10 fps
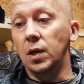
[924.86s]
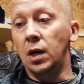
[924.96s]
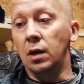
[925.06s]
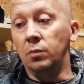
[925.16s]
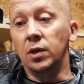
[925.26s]

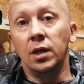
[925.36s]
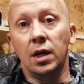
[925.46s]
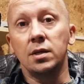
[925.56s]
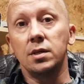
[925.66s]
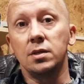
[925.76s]
I'm going to
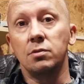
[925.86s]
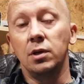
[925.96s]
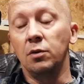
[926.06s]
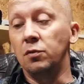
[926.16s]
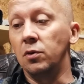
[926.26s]
guess it's
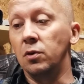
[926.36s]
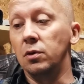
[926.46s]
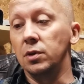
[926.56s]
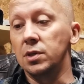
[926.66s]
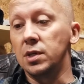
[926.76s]

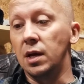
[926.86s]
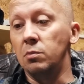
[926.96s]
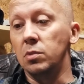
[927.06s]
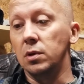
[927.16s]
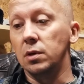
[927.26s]
304, the
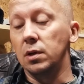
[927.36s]
same.